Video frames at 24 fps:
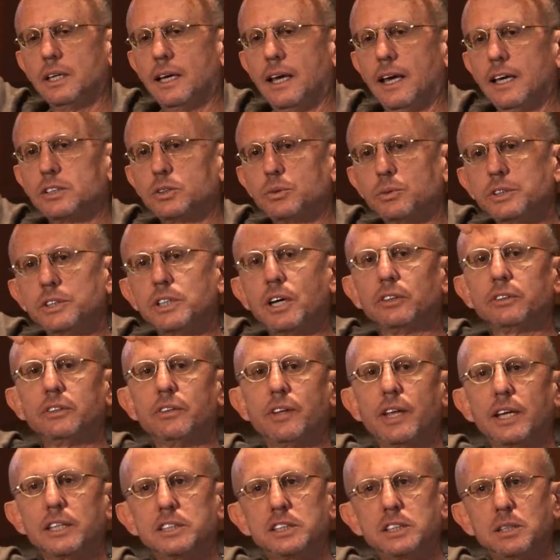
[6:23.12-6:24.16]
As a result of
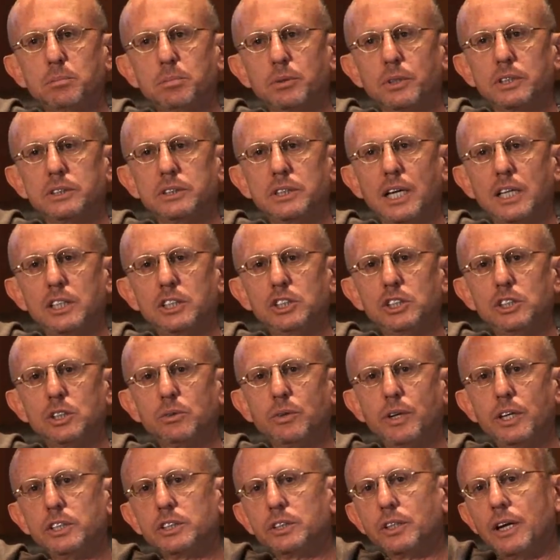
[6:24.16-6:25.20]
that simple intention to
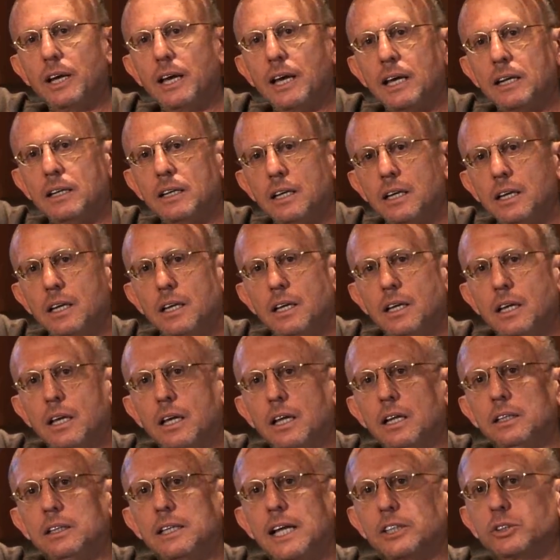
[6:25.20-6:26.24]
raise your hand,
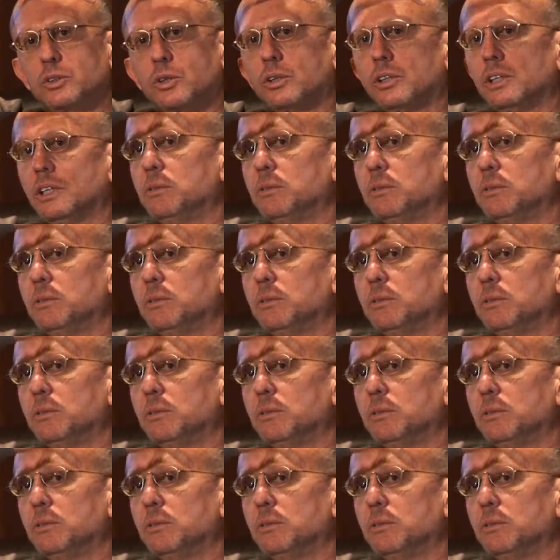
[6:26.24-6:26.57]
electrical